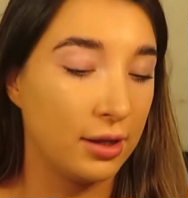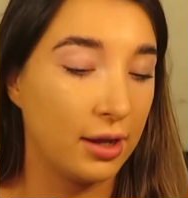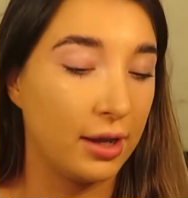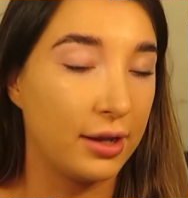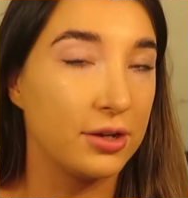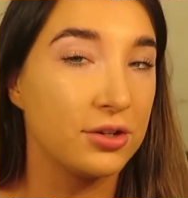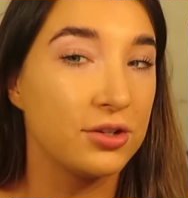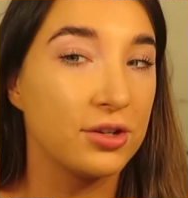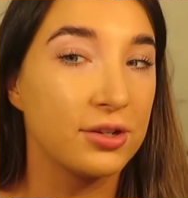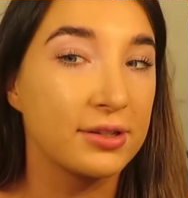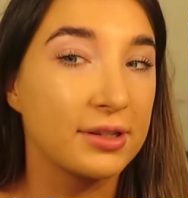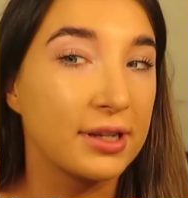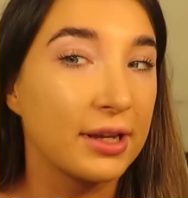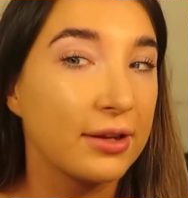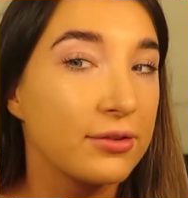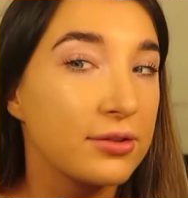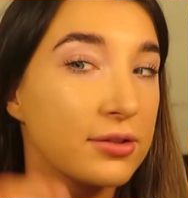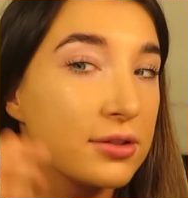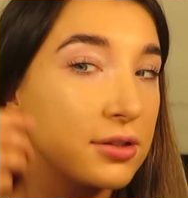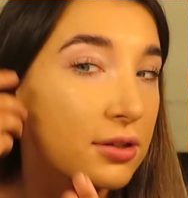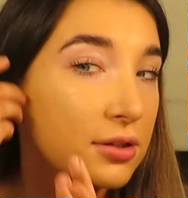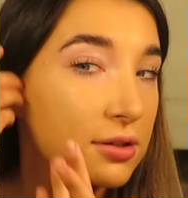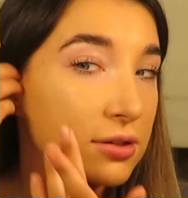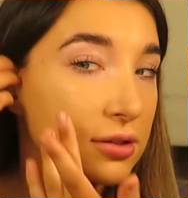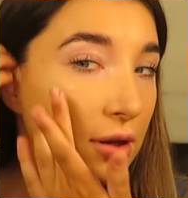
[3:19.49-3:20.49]
It just
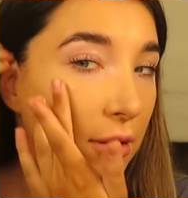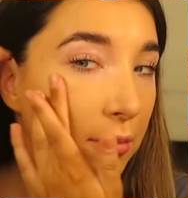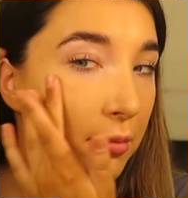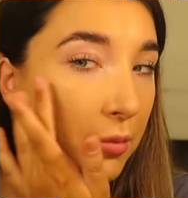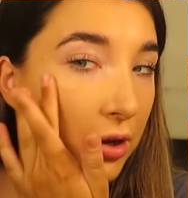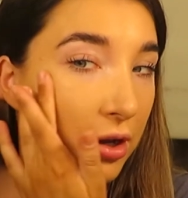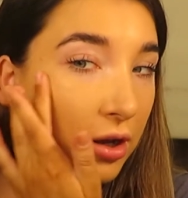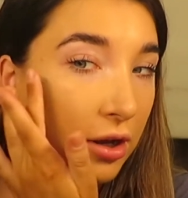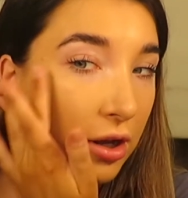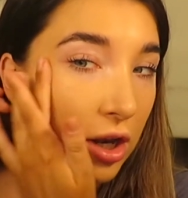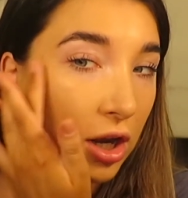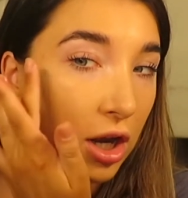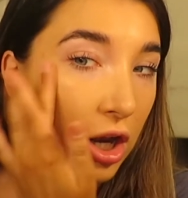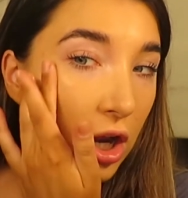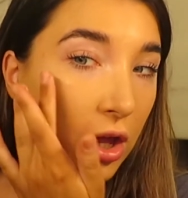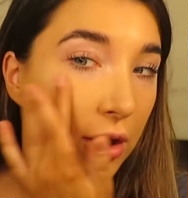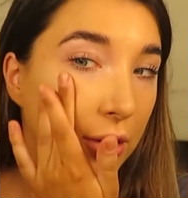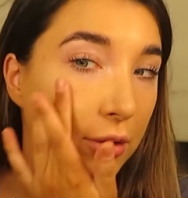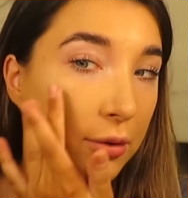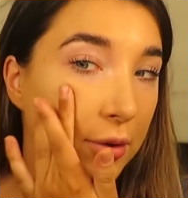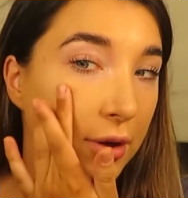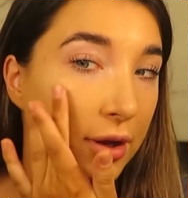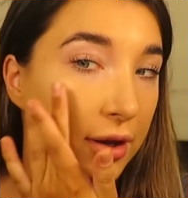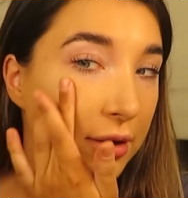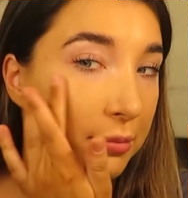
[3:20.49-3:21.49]
gives some
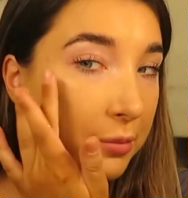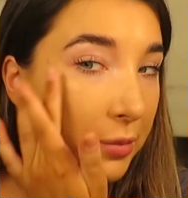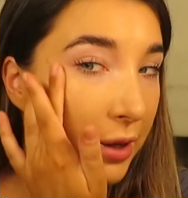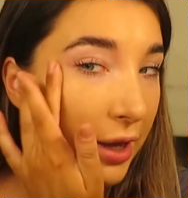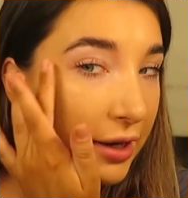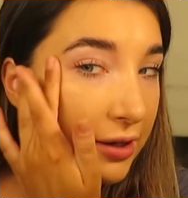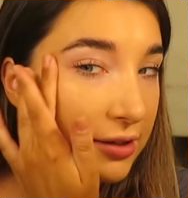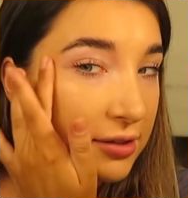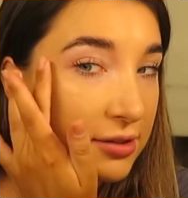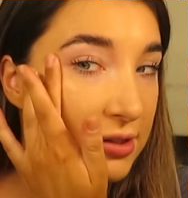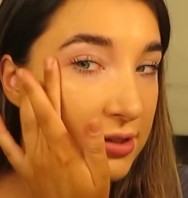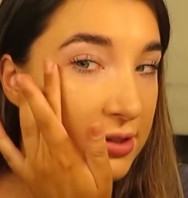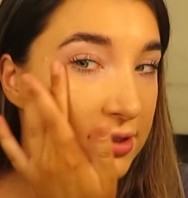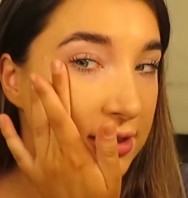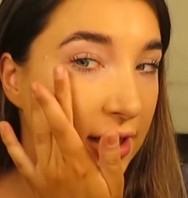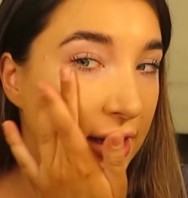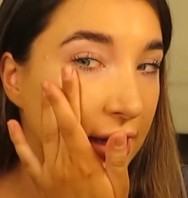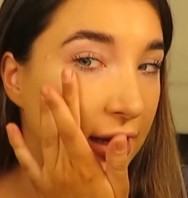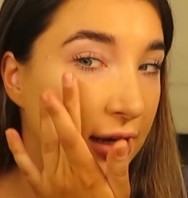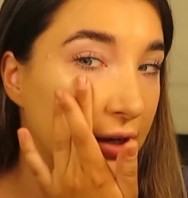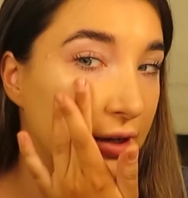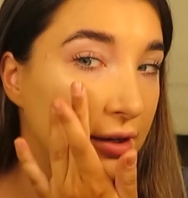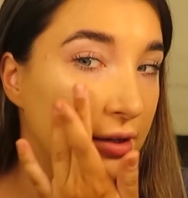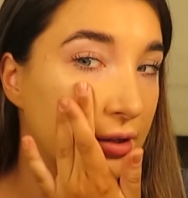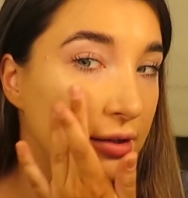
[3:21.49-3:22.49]
glow back to the
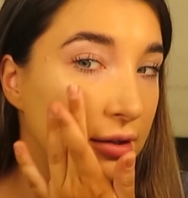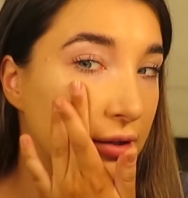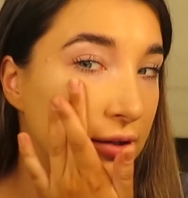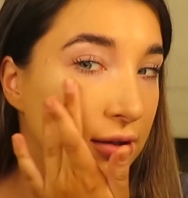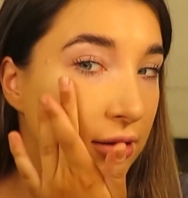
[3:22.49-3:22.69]
skin.